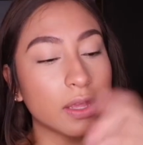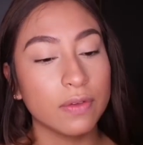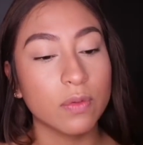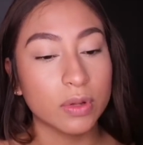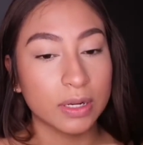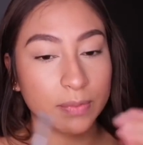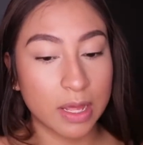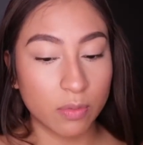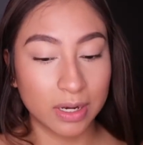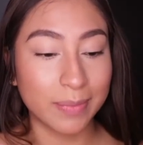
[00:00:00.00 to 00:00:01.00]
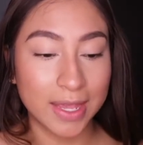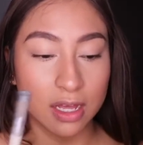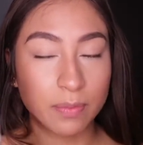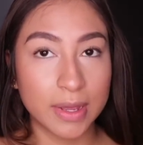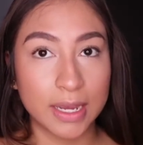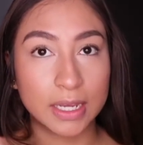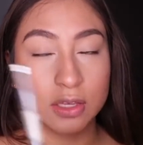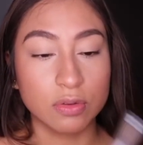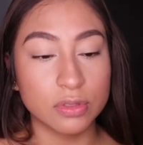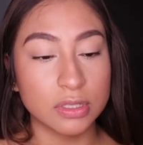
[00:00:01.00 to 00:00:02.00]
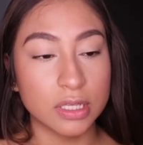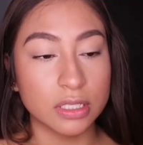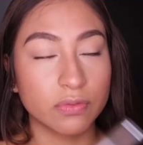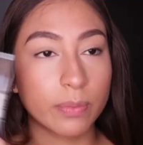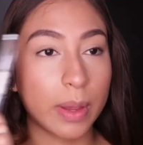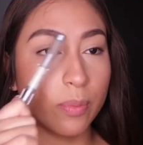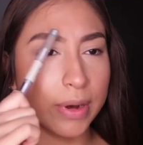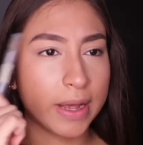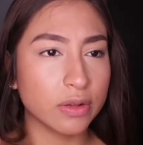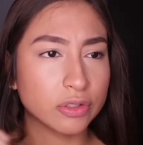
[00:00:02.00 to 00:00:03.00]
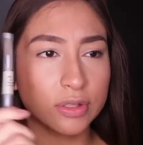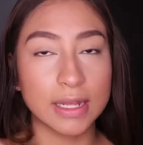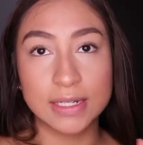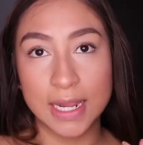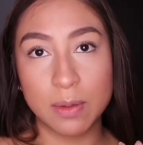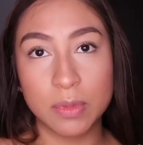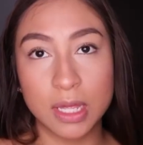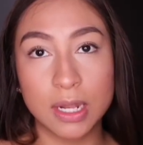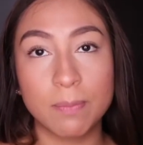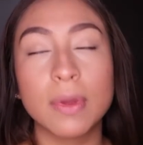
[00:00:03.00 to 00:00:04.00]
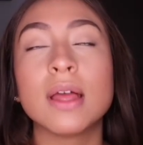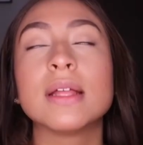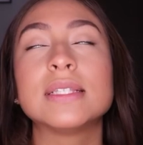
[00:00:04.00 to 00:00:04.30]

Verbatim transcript: Even when I'm not wearing makeup, I use this for my brows to like tame them,